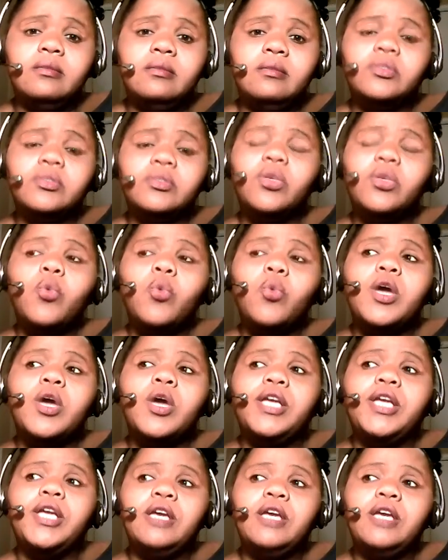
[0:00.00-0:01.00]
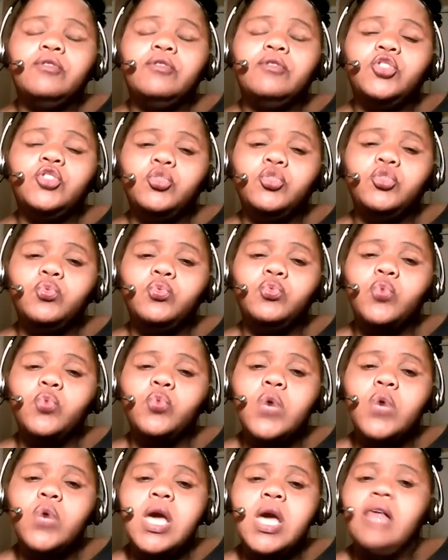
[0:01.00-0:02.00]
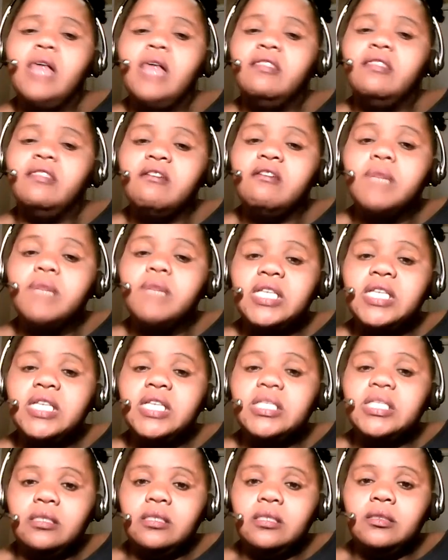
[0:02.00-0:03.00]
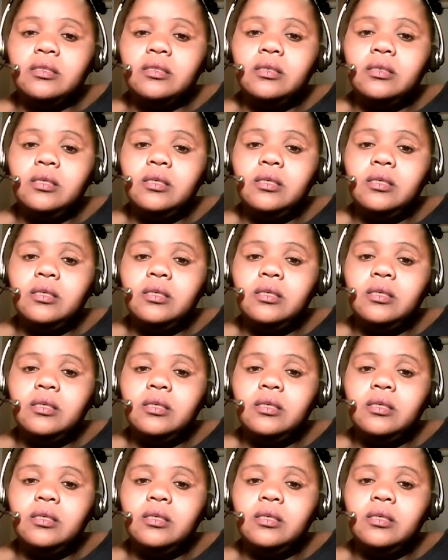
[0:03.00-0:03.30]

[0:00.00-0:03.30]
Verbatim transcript: someone gives you their business